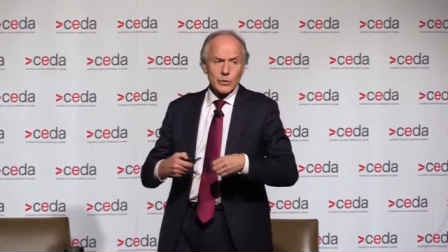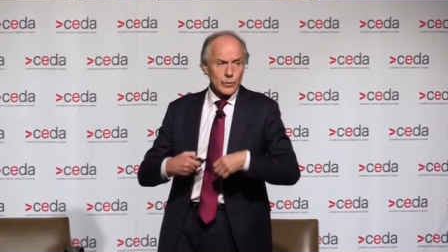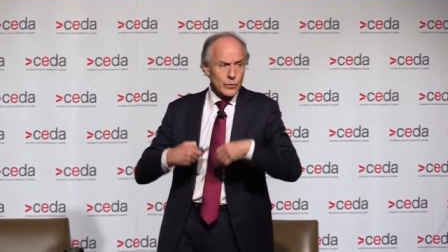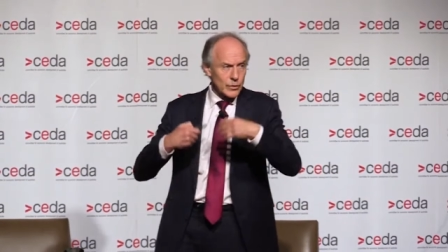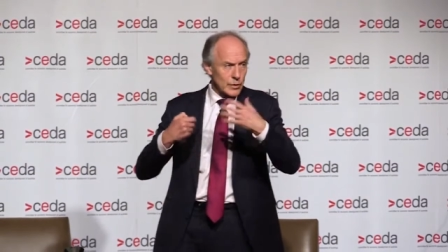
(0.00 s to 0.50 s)

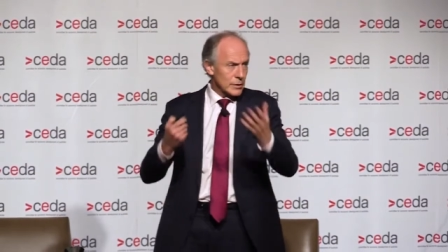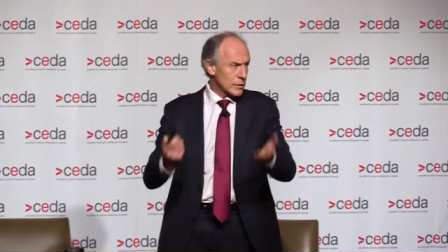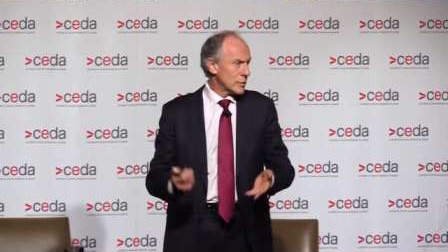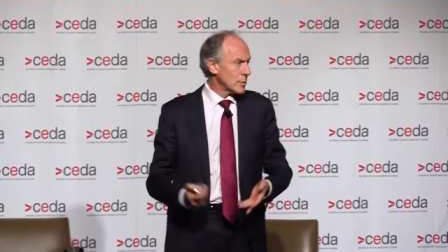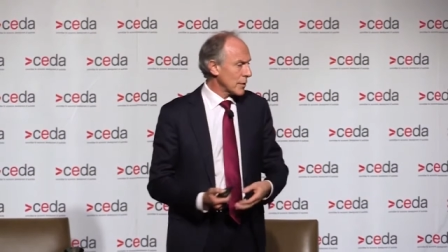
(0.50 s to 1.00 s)
to sell
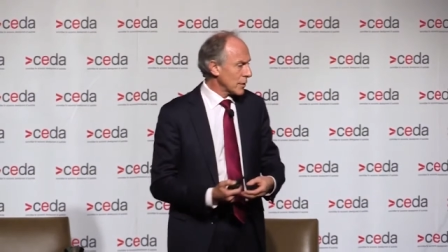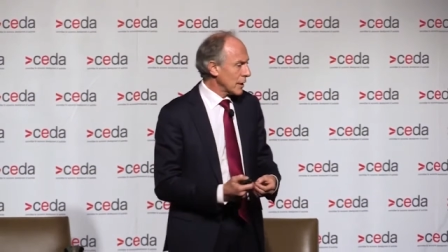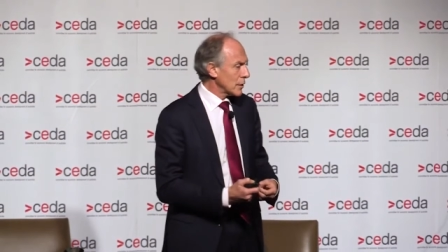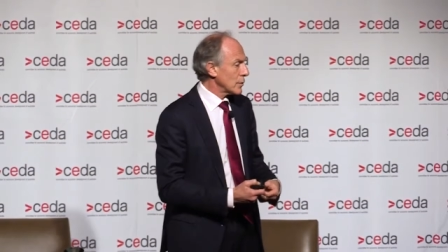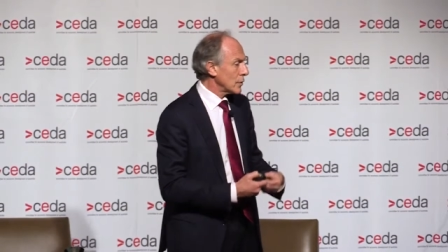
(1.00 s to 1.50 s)
it to other
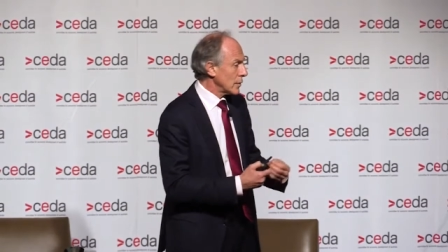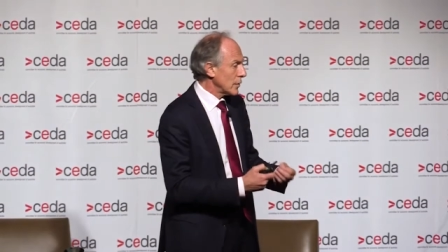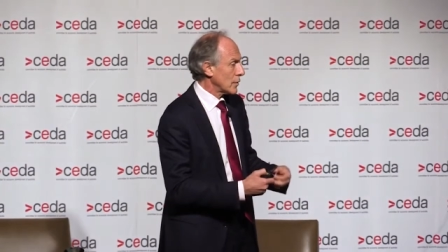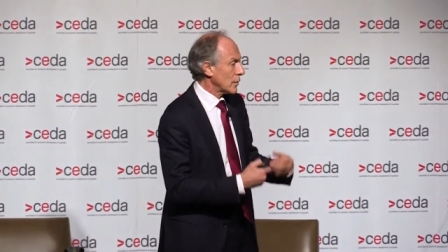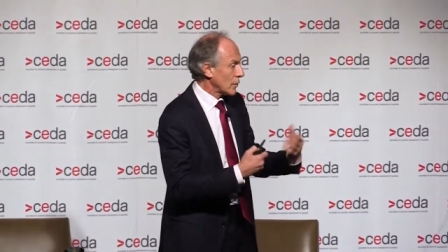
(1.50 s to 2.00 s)

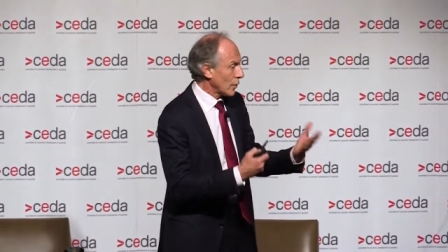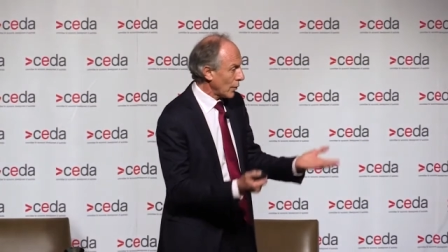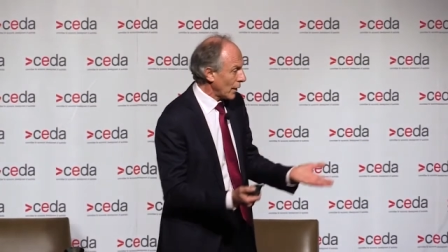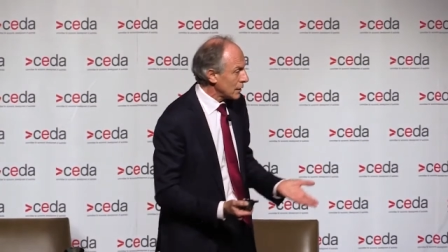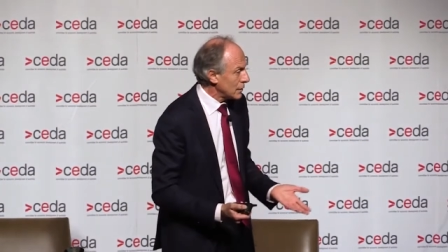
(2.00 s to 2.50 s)
countries so
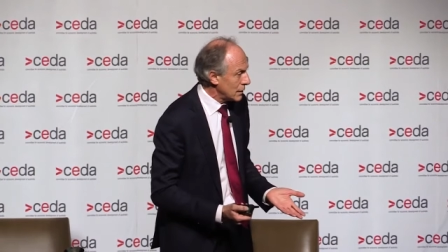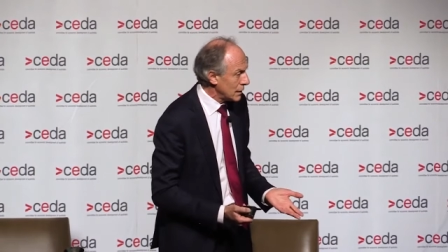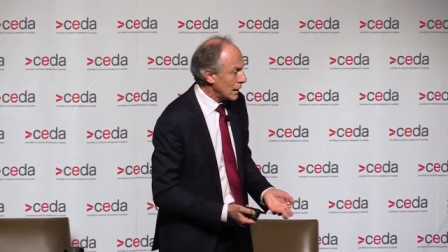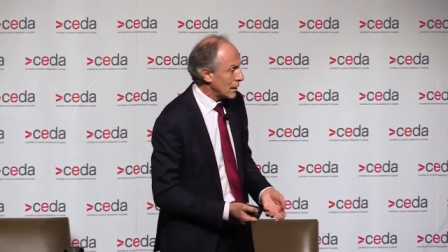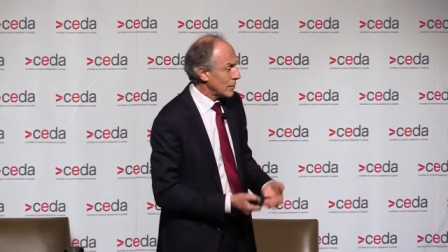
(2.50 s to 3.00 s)
that they can
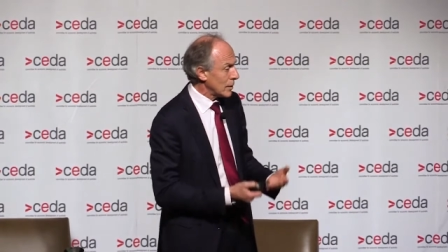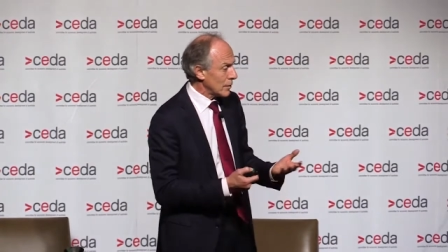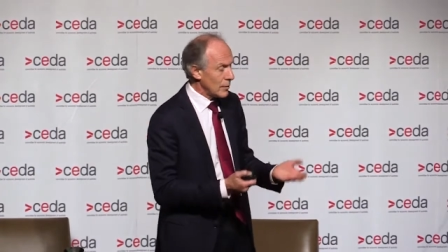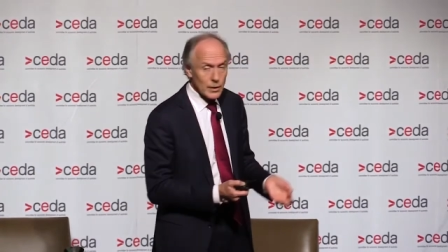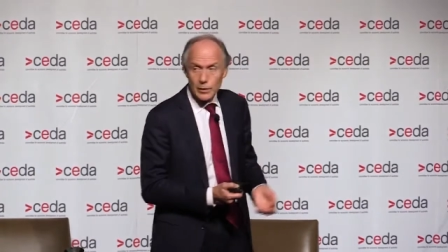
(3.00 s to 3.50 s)

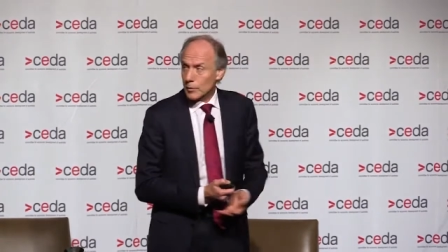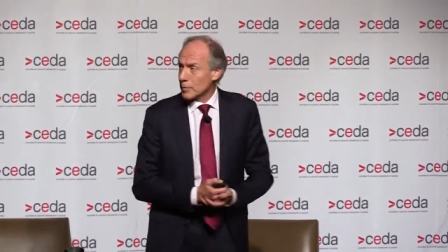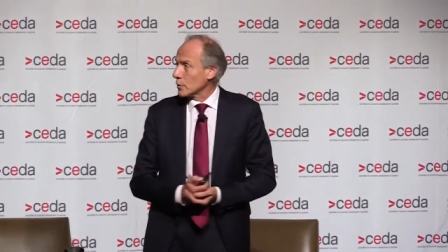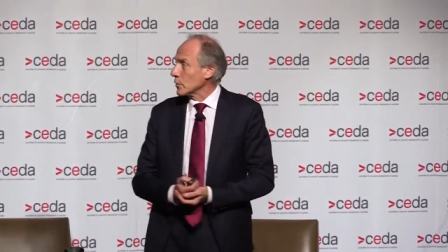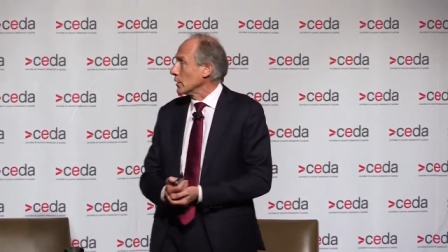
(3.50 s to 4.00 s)
decarbonise their
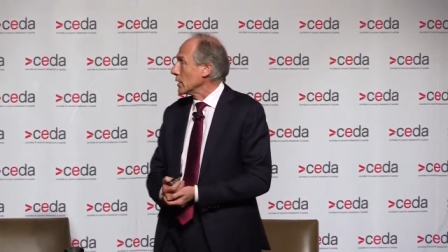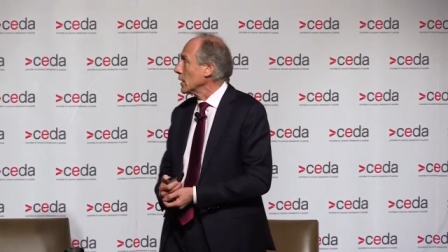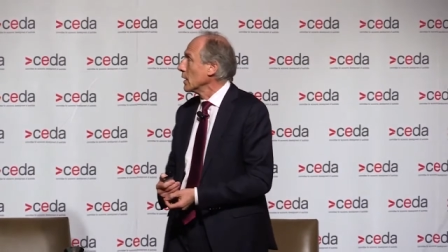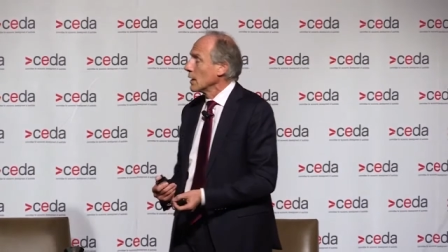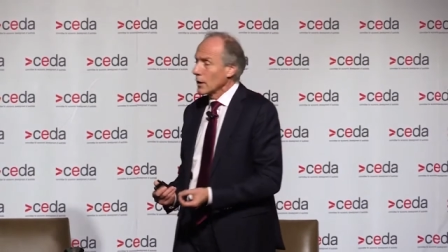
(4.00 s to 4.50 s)
opportunity.